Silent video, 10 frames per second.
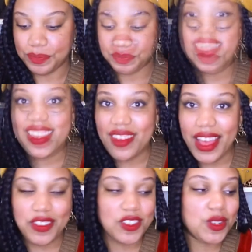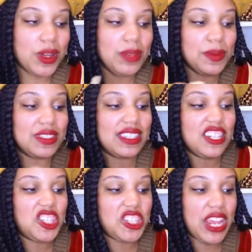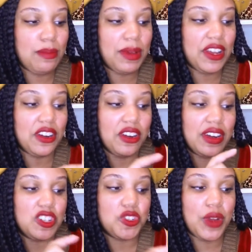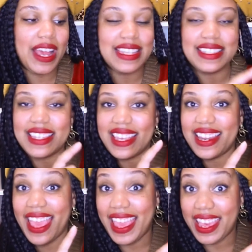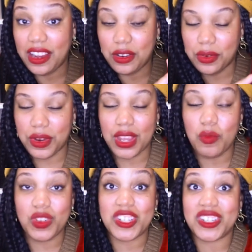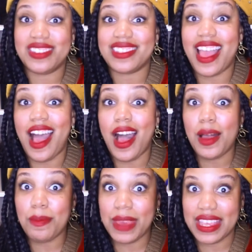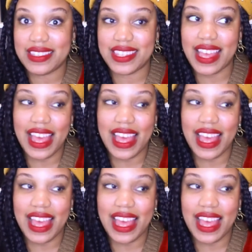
And then you have your 20% Shea Butter Dry Skin Hand Cream, which is amazing.